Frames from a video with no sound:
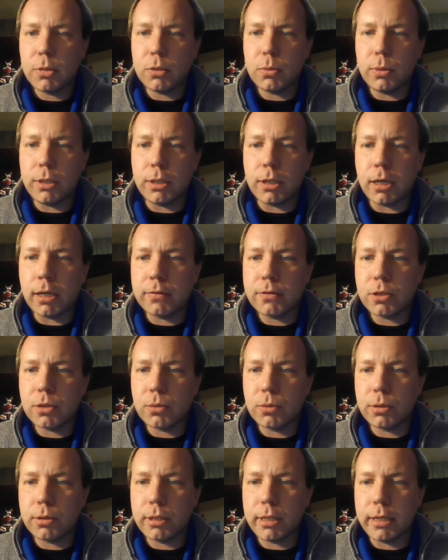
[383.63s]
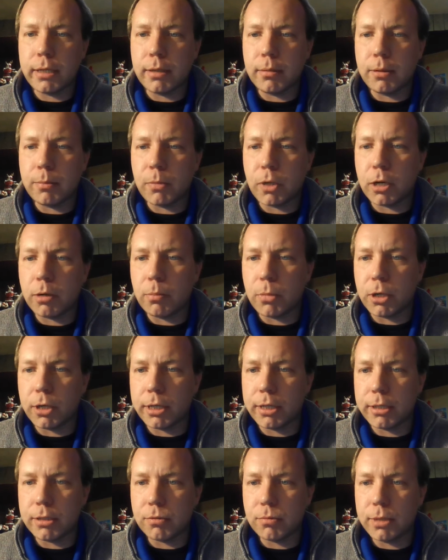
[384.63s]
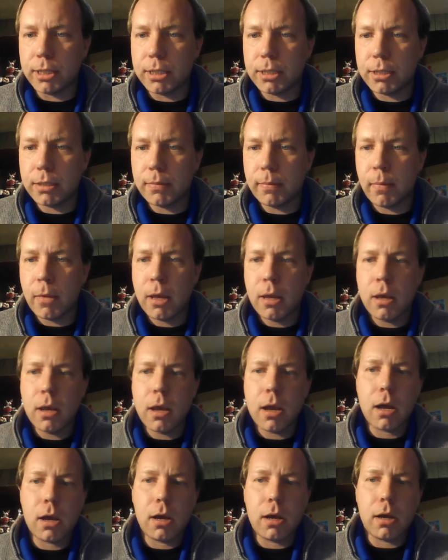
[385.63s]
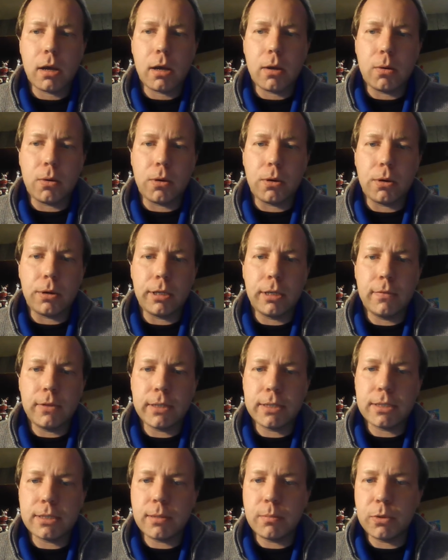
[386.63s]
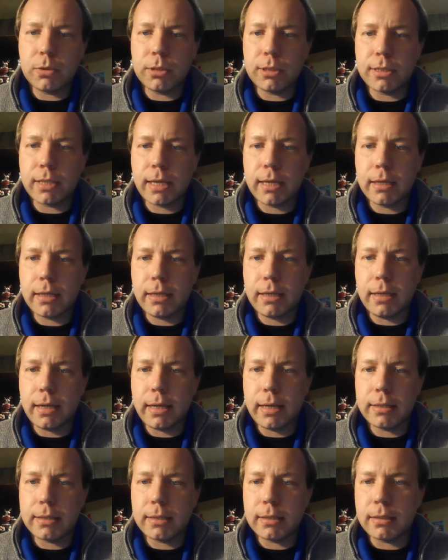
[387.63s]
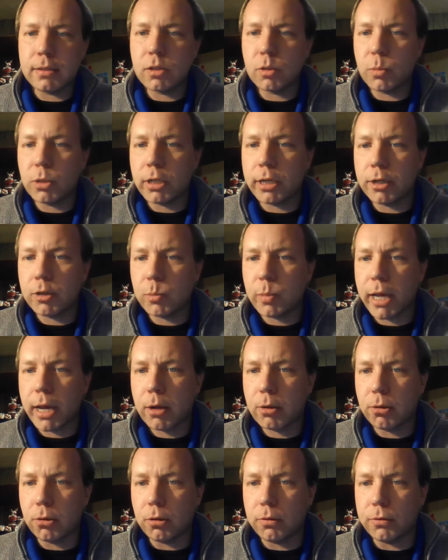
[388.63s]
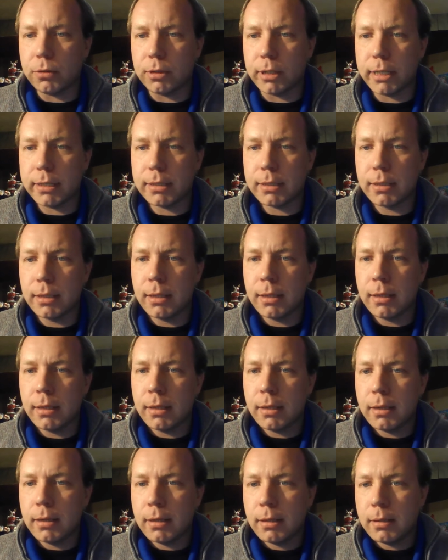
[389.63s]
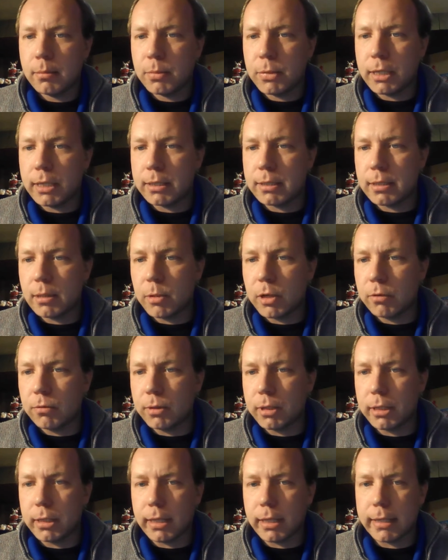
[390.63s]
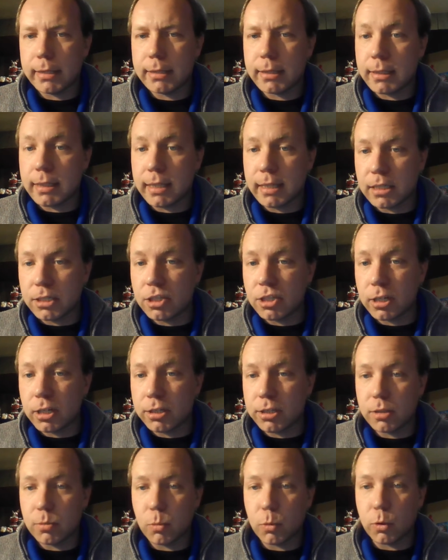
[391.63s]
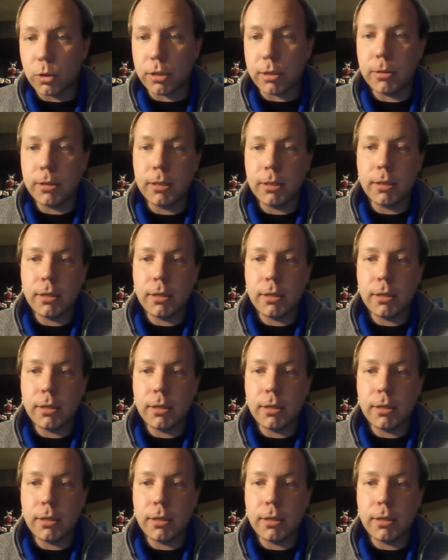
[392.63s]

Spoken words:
between offshore and our markets region, or even as simple as enhancing the supplier's power over us, because they might realize that they can charge us more